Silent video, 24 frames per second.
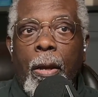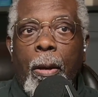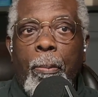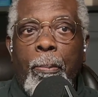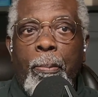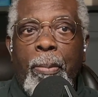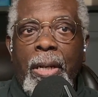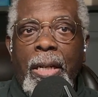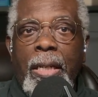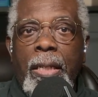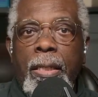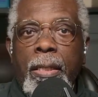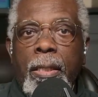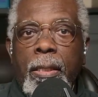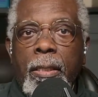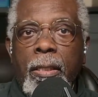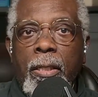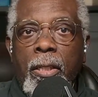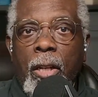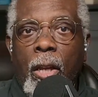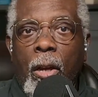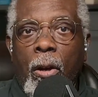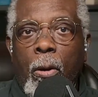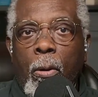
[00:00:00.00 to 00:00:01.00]
But
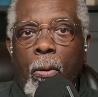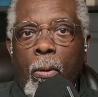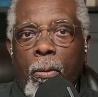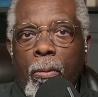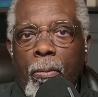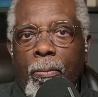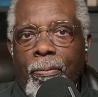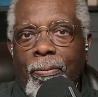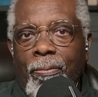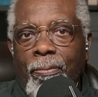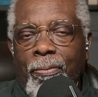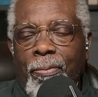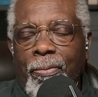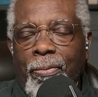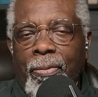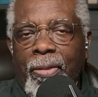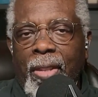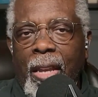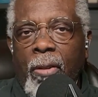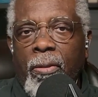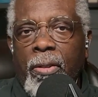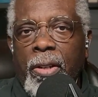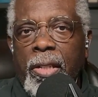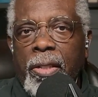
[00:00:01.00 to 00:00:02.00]

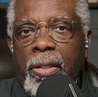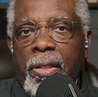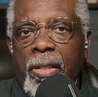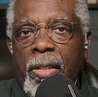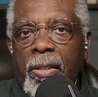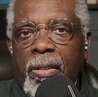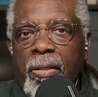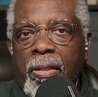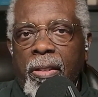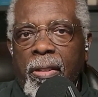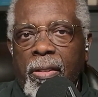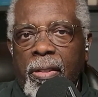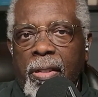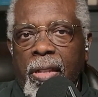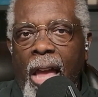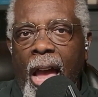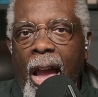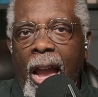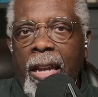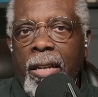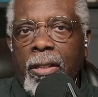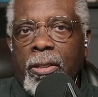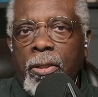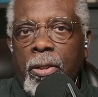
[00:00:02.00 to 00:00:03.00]
there is this
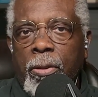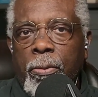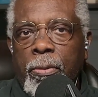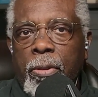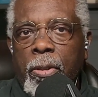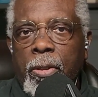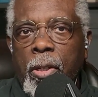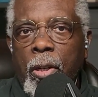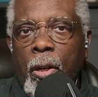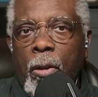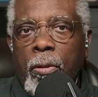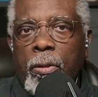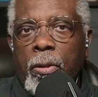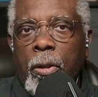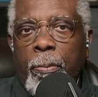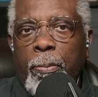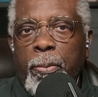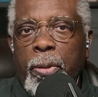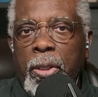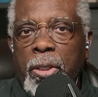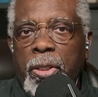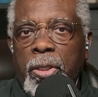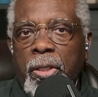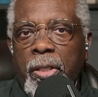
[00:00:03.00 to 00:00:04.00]
desire to to
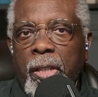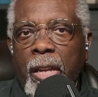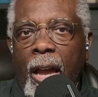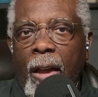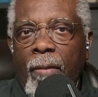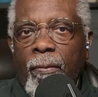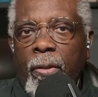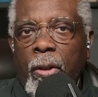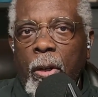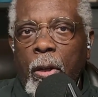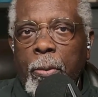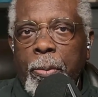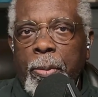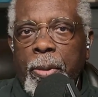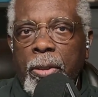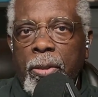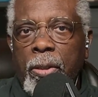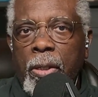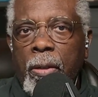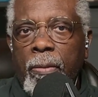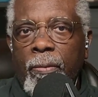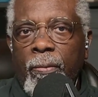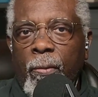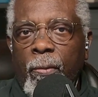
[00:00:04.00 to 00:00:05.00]
push the envelope
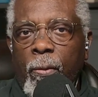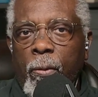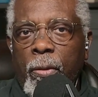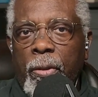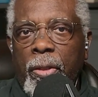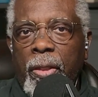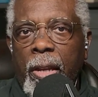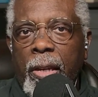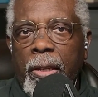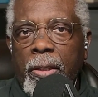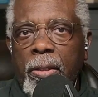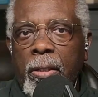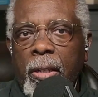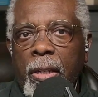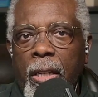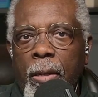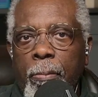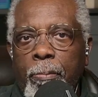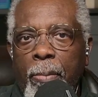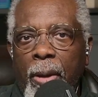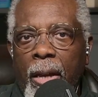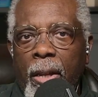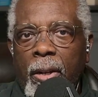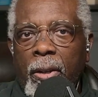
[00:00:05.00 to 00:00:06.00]
and for things to
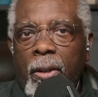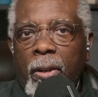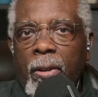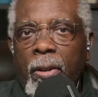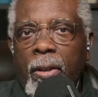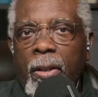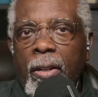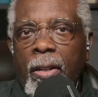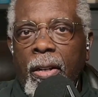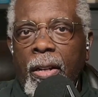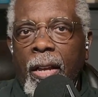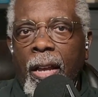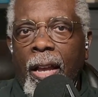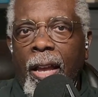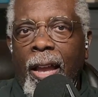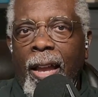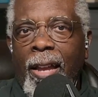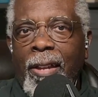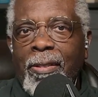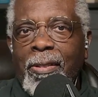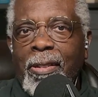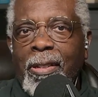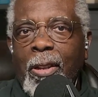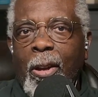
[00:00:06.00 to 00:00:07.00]
get better.
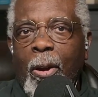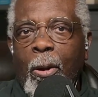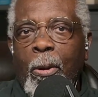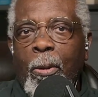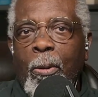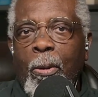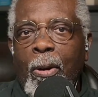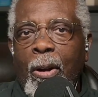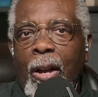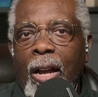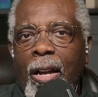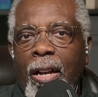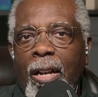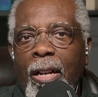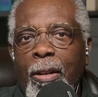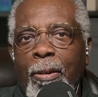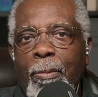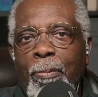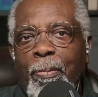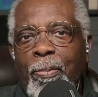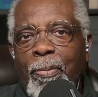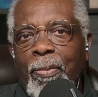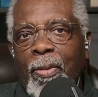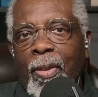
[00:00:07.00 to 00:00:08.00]
And so
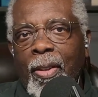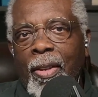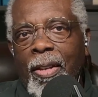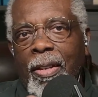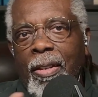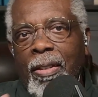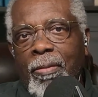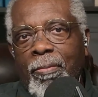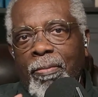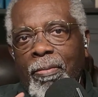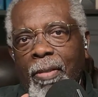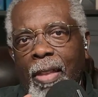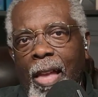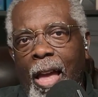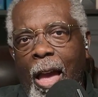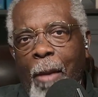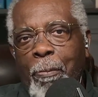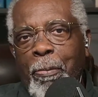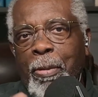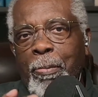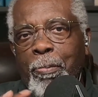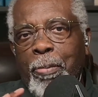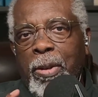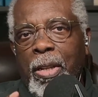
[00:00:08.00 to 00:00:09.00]

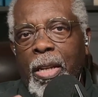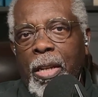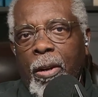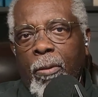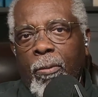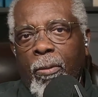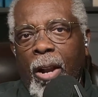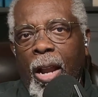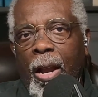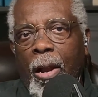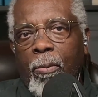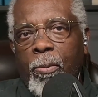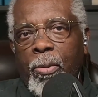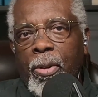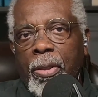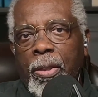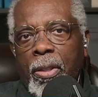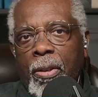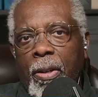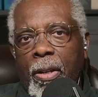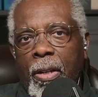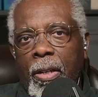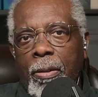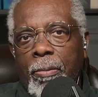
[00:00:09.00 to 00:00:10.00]
I've been playing around
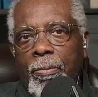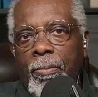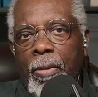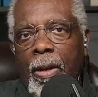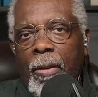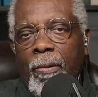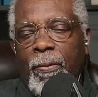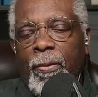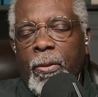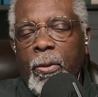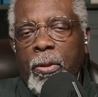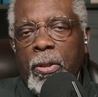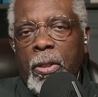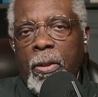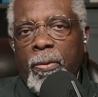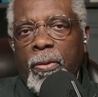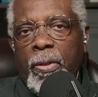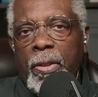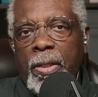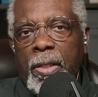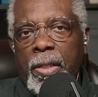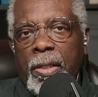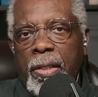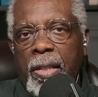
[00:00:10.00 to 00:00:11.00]
with a few
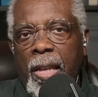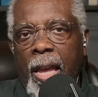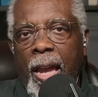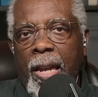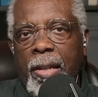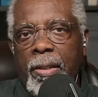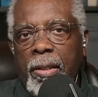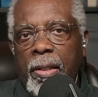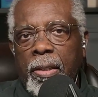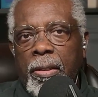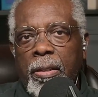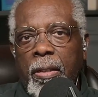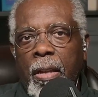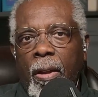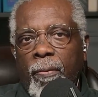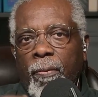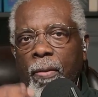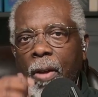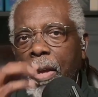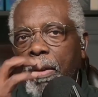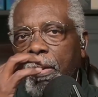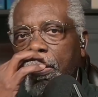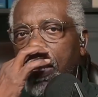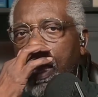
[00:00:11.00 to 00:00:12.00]
different designs and
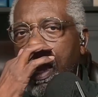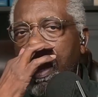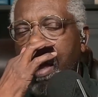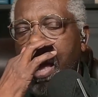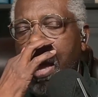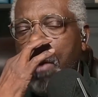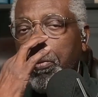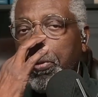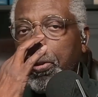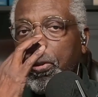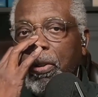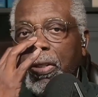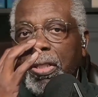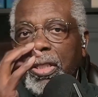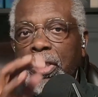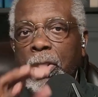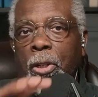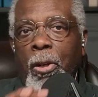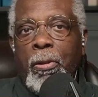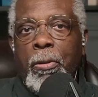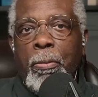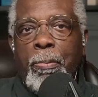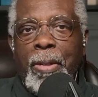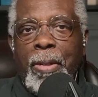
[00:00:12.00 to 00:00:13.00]
stuff. I was going to
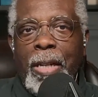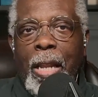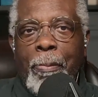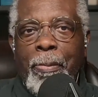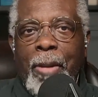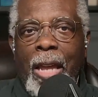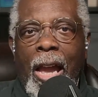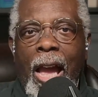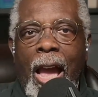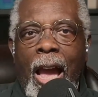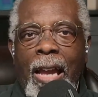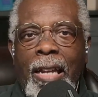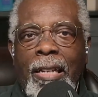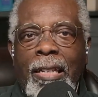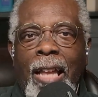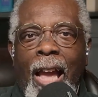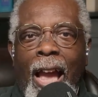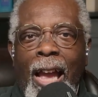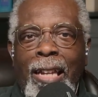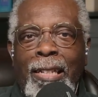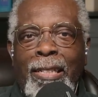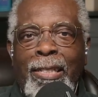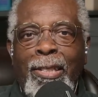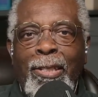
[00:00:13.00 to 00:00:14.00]
show you, but I'm not.
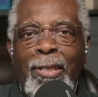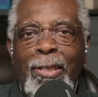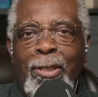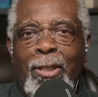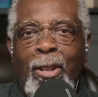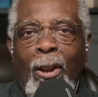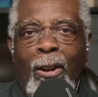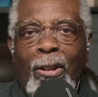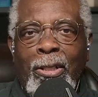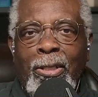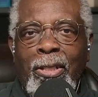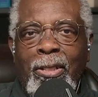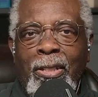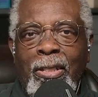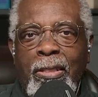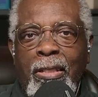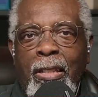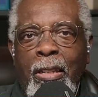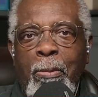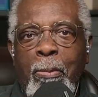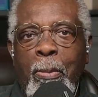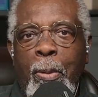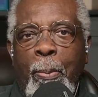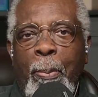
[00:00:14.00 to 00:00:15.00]
I didn't talk to the
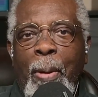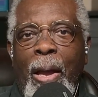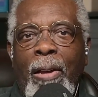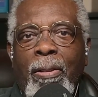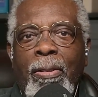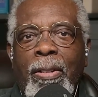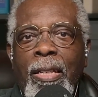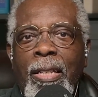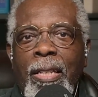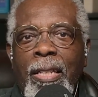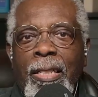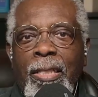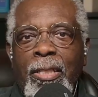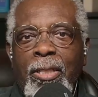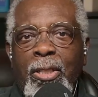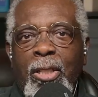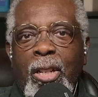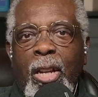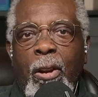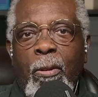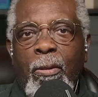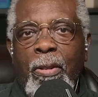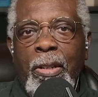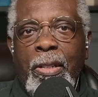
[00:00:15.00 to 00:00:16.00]
team about
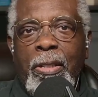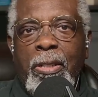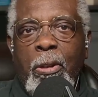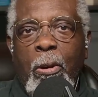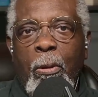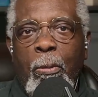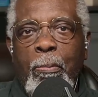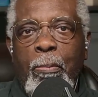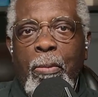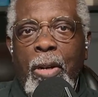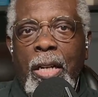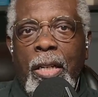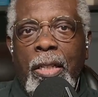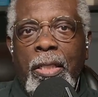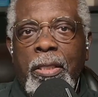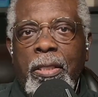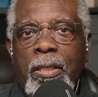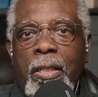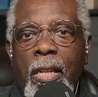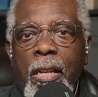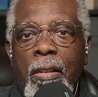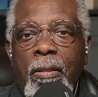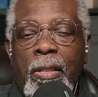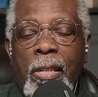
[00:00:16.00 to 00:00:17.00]
sharing so much.
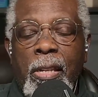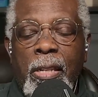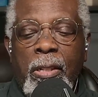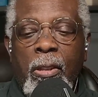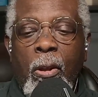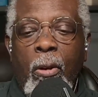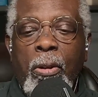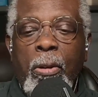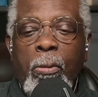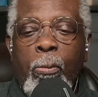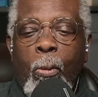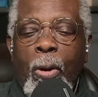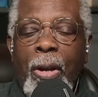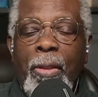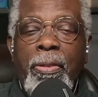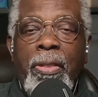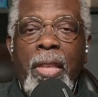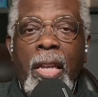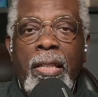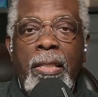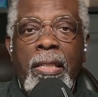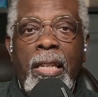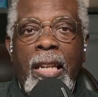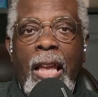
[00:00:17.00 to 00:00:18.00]
There's only one
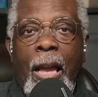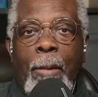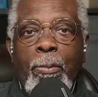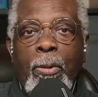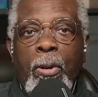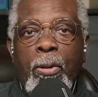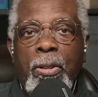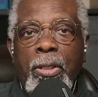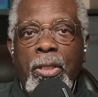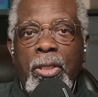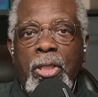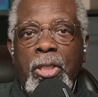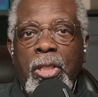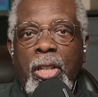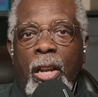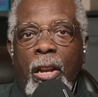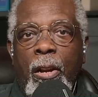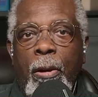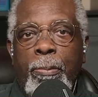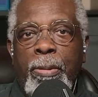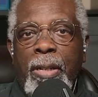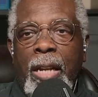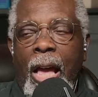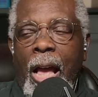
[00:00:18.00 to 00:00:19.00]
thing that I'm going to
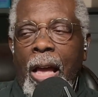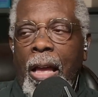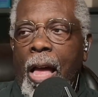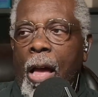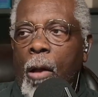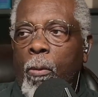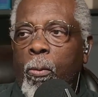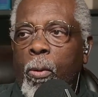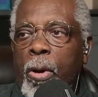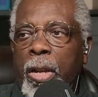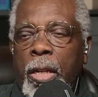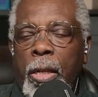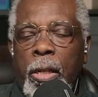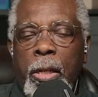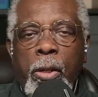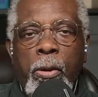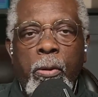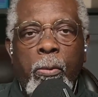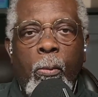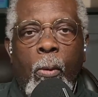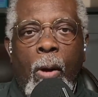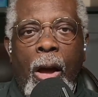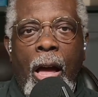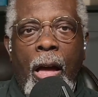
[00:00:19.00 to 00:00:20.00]
share, but I'll wait a
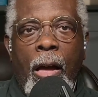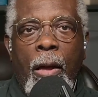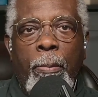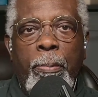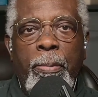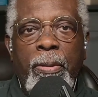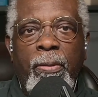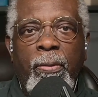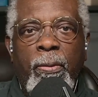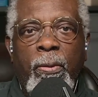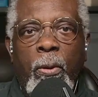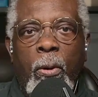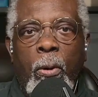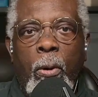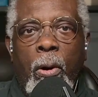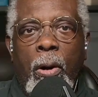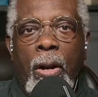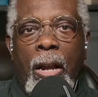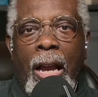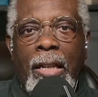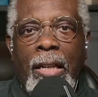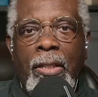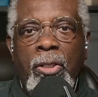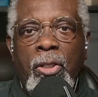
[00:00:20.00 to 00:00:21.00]
little while before
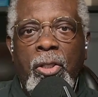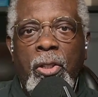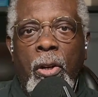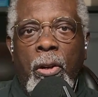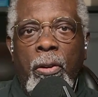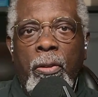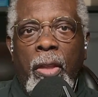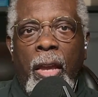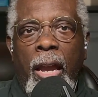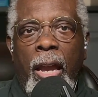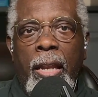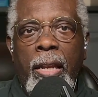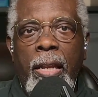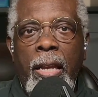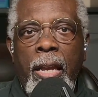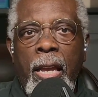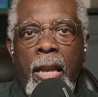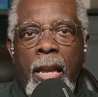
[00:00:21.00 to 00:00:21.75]
I share that.